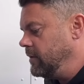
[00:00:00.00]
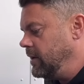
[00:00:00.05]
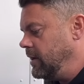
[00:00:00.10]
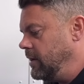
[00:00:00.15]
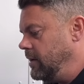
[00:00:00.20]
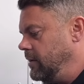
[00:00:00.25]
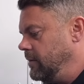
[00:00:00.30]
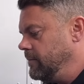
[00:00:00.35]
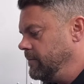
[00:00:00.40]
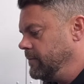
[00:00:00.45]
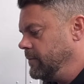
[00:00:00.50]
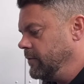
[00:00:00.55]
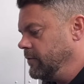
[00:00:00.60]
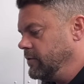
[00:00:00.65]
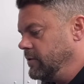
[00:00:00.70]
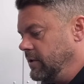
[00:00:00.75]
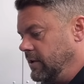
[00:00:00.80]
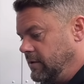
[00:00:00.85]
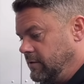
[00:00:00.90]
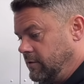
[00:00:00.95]
and that in.
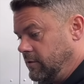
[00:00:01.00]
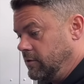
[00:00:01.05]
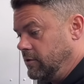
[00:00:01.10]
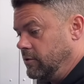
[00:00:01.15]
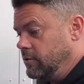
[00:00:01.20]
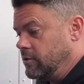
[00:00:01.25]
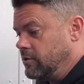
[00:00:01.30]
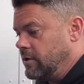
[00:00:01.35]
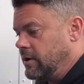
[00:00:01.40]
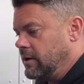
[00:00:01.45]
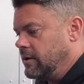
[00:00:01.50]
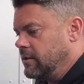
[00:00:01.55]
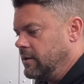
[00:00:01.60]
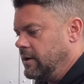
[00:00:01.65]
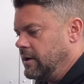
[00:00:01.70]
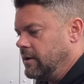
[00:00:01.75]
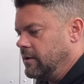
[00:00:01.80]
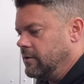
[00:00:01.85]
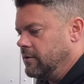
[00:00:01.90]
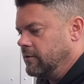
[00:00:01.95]
Obviously, that's a new crank,
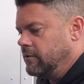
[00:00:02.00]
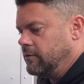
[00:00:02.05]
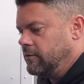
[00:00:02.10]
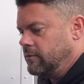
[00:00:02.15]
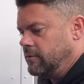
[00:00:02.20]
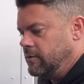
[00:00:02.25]
that, because